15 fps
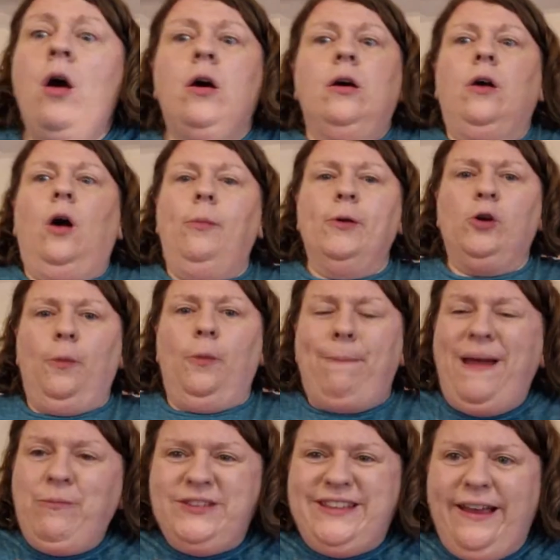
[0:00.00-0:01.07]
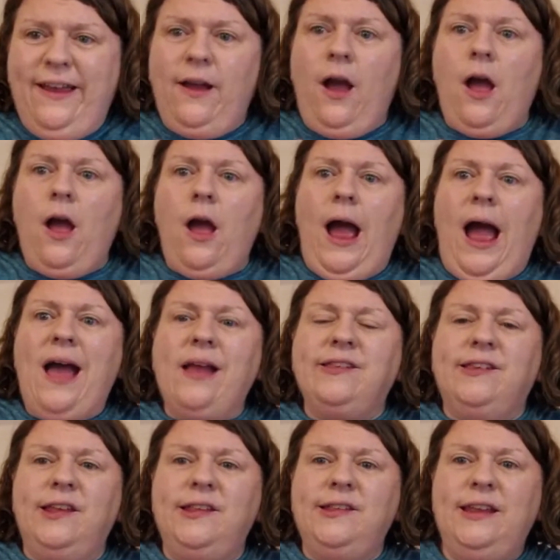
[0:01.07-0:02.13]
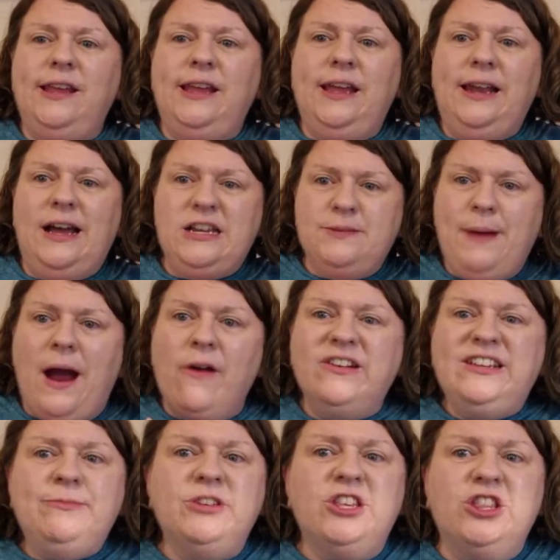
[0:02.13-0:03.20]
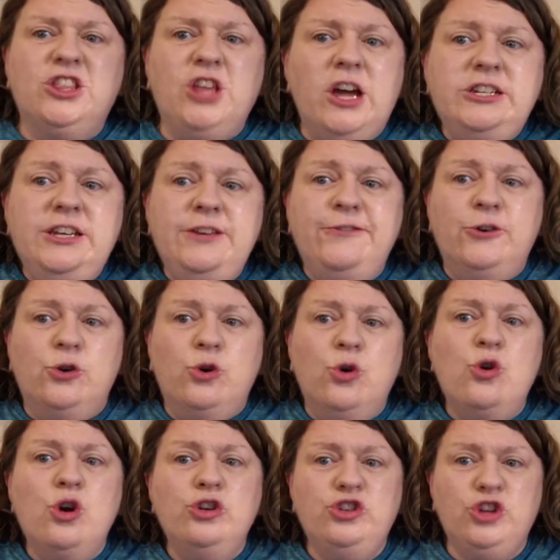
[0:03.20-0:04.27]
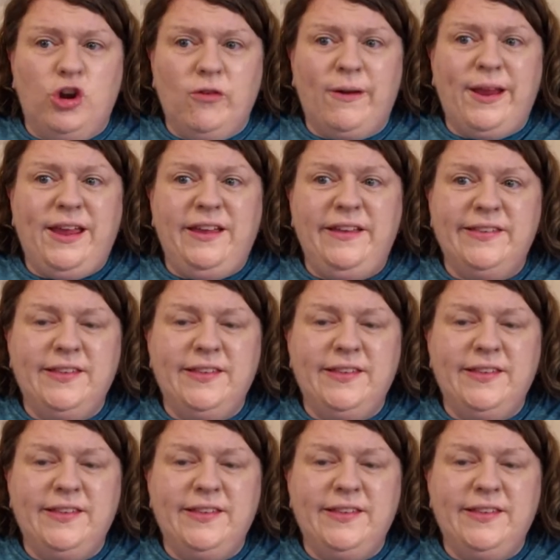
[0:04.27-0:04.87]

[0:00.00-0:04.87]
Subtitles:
Oh my god, Ben was saying at Disneyland Paris it was 34 degrees.